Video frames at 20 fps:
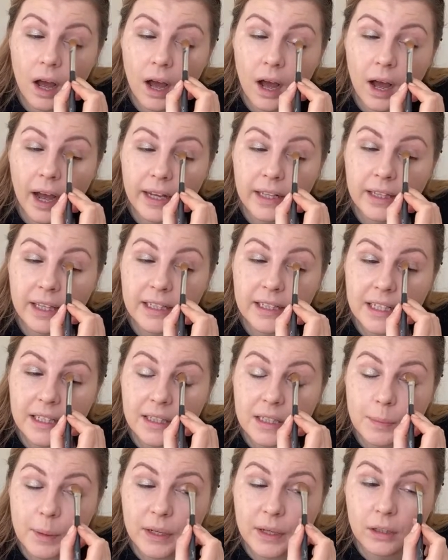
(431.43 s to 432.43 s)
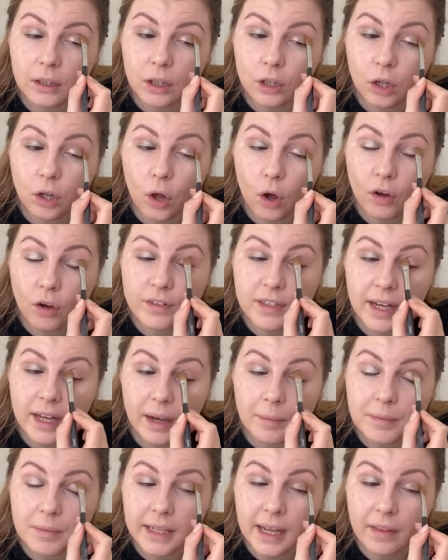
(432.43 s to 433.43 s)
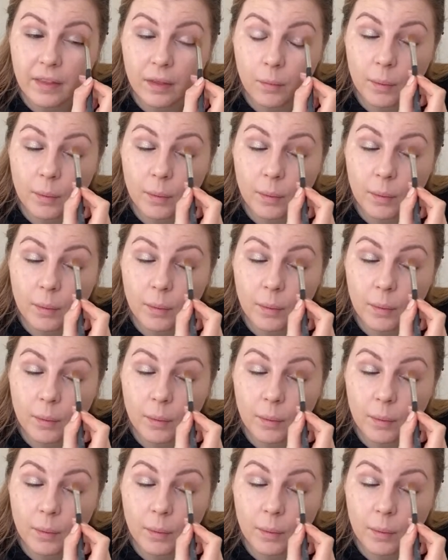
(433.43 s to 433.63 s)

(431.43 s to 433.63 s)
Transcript: I, they didn't spend a lot of time together.